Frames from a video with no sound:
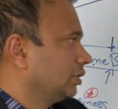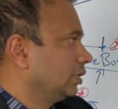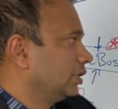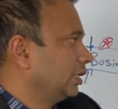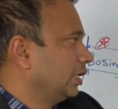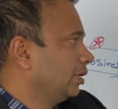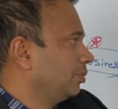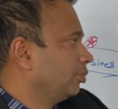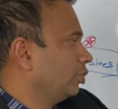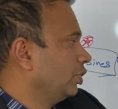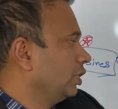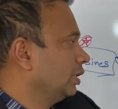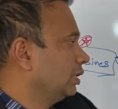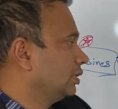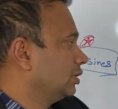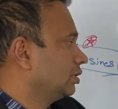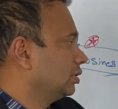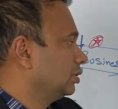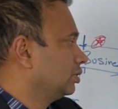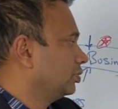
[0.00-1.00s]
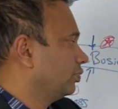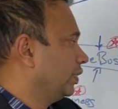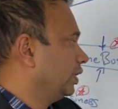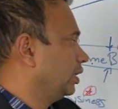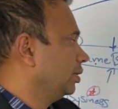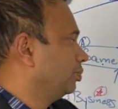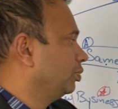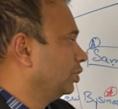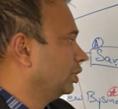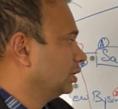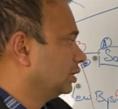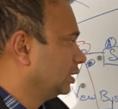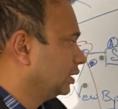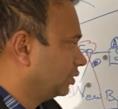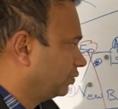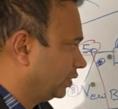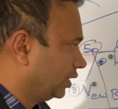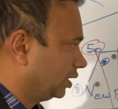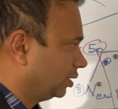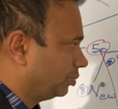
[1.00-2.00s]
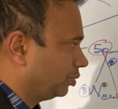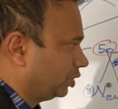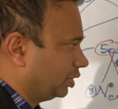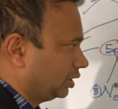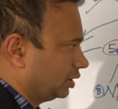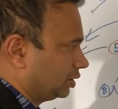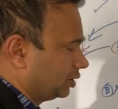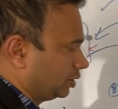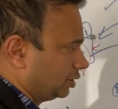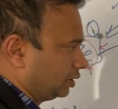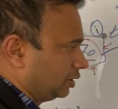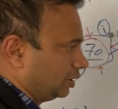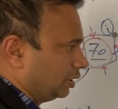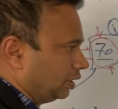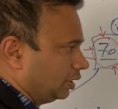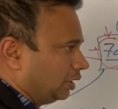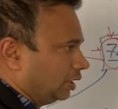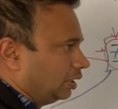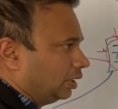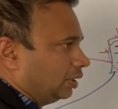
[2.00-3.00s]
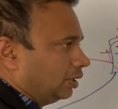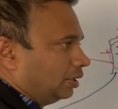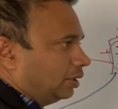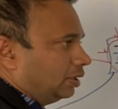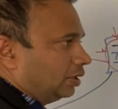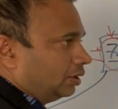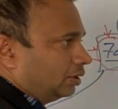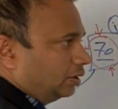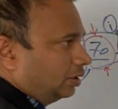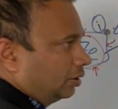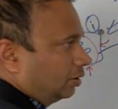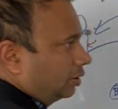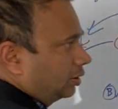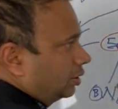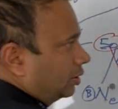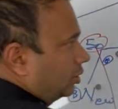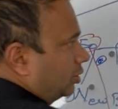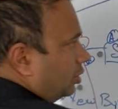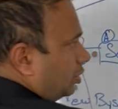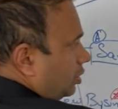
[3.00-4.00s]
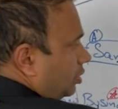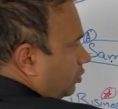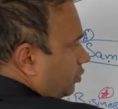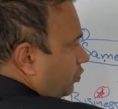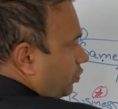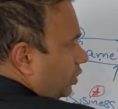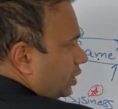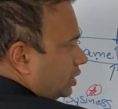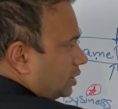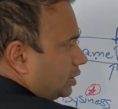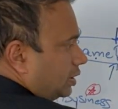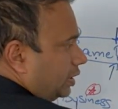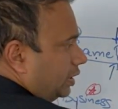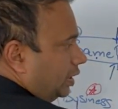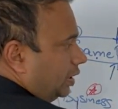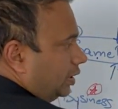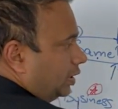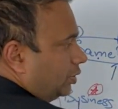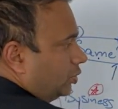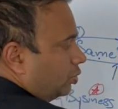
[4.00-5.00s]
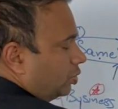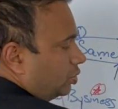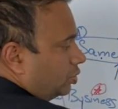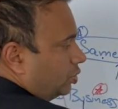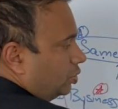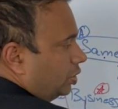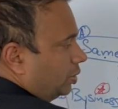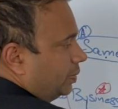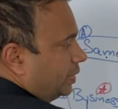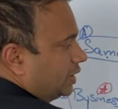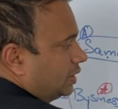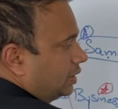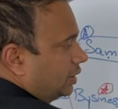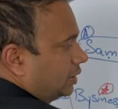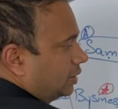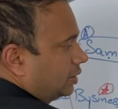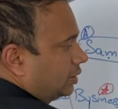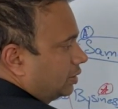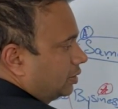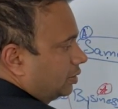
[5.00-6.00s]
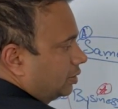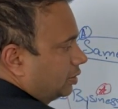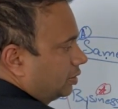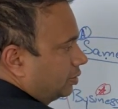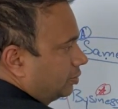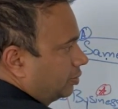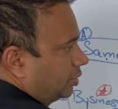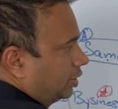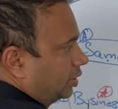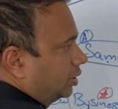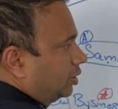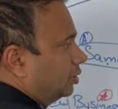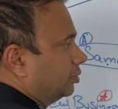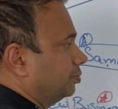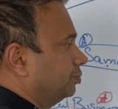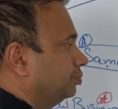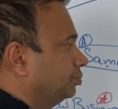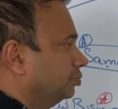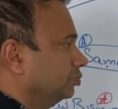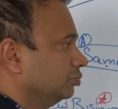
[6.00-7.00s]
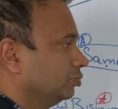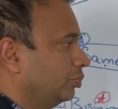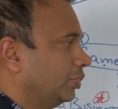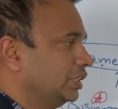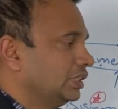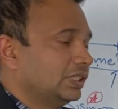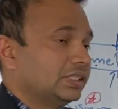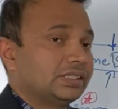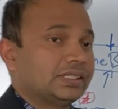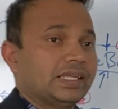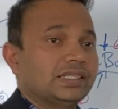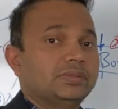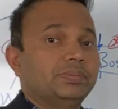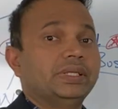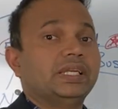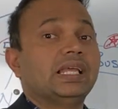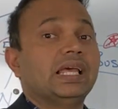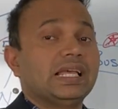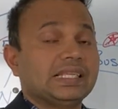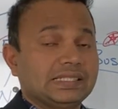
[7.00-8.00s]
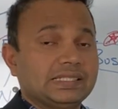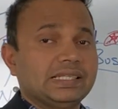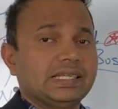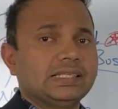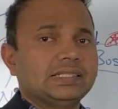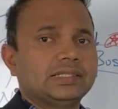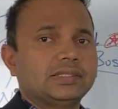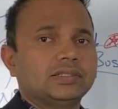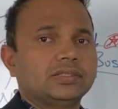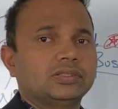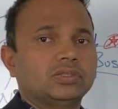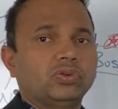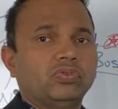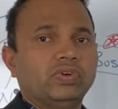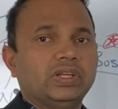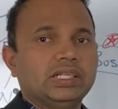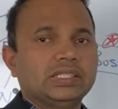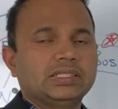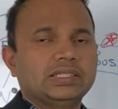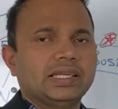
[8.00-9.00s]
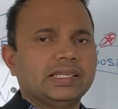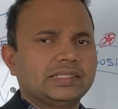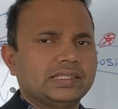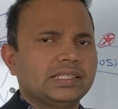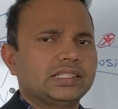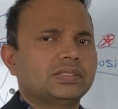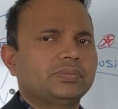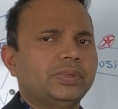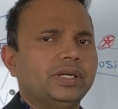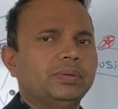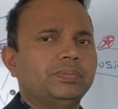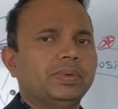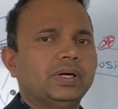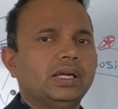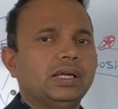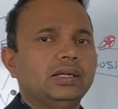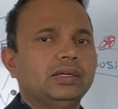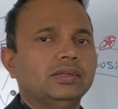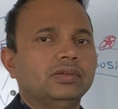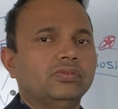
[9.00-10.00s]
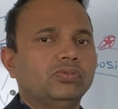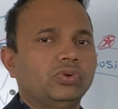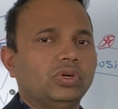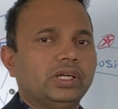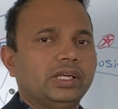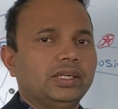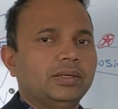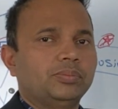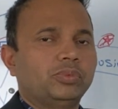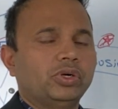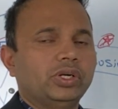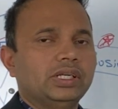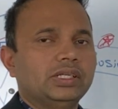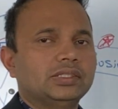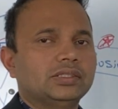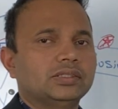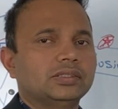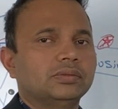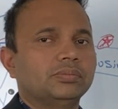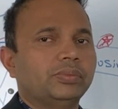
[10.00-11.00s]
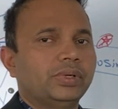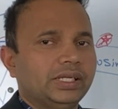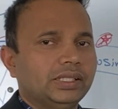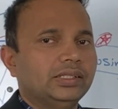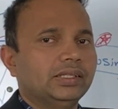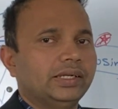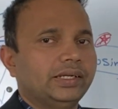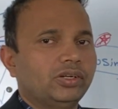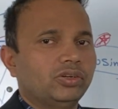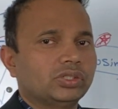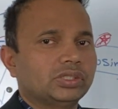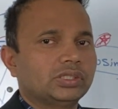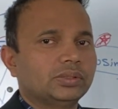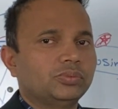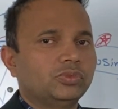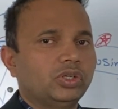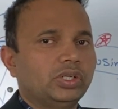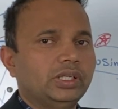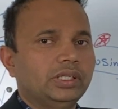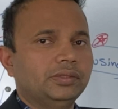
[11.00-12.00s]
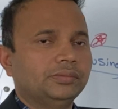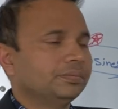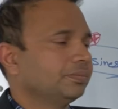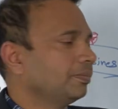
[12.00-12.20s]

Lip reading: 10 points, 20 points, and 20 points. The first 30 go to the business. The business has been assessed. So one is the assessment part for 10 points by the endorsing body.